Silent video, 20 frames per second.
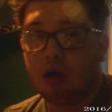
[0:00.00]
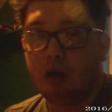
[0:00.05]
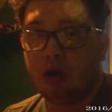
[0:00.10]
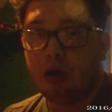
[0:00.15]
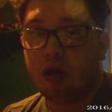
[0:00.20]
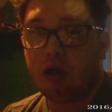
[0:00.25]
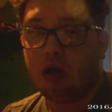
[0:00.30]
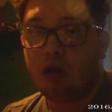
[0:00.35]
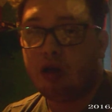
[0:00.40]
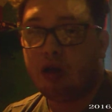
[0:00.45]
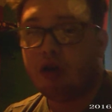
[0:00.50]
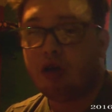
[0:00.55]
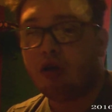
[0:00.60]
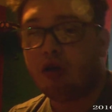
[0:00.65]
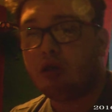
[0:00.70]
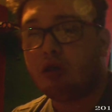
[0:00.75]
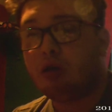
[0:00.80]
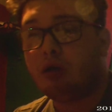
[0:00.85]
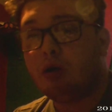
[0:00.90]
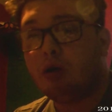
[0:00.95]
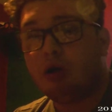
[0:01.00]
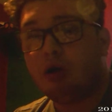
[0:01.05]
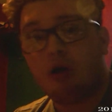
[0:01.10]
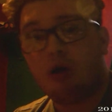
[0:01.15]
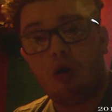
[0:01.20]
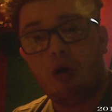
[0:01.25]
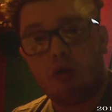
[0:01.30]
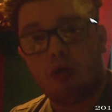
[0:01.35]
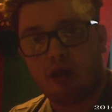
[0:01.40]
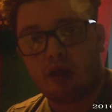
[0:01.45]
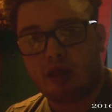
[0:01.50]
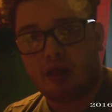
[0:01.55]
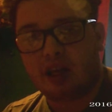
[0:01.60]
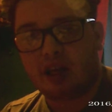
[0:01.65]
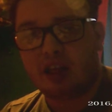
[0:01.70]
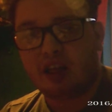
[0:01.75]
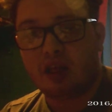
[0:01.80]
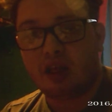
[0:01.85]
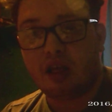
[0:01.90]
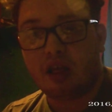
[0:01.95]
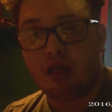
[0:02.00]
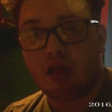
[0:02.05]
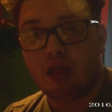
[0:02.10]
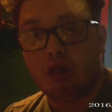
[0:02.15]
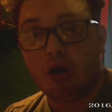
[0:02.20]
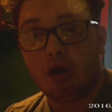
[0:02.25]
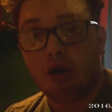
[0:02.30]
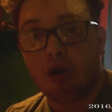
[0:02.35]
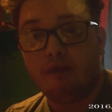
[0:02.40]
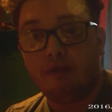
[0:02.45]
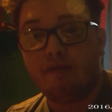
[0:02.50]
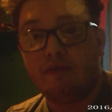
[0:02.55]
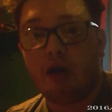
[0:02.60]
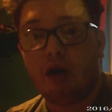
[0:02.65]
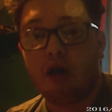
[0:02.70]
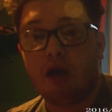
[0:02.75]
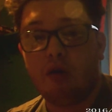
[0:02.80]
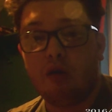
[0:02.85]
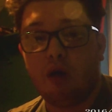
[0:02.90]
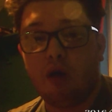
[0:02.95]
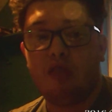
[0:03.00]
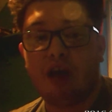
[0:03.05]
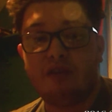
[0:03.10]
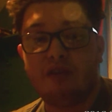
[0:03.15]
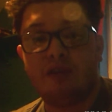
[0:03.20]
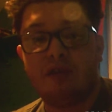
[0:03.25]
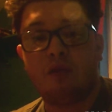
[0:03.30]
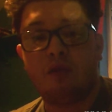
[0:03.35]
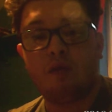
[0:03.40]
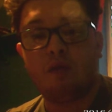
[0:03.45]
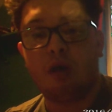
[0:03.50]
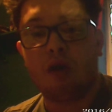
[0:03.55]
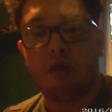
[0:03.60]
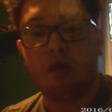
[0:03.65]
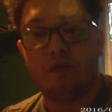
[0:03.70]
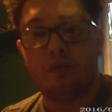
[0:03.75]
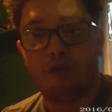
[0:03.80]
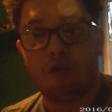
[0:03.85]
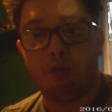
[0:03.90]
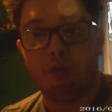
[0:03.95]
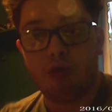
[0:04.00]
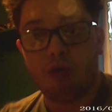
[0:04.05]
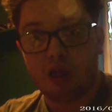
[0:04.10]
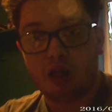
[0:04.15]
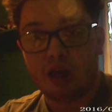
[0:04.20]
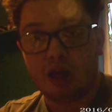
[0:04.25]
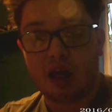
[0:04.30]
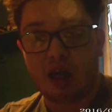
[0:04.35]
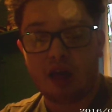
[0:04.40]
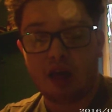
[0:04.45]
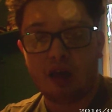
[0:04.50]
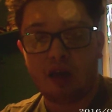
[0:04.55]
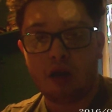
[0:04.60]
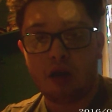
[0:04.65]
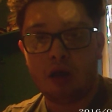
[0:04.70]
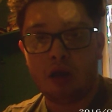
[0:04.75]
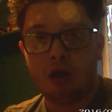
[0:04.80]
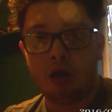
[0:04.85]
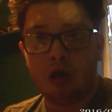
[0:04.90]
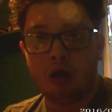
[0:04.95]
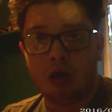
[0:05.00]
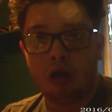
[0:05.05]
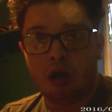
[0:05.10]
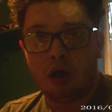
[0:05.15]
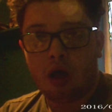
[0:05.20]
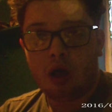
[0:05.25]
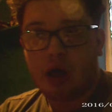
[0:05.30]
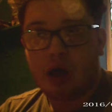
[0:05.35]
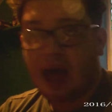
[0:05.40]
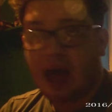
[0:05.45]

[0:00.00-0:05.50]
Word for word: it's the way they, because autistic is do they have different ways of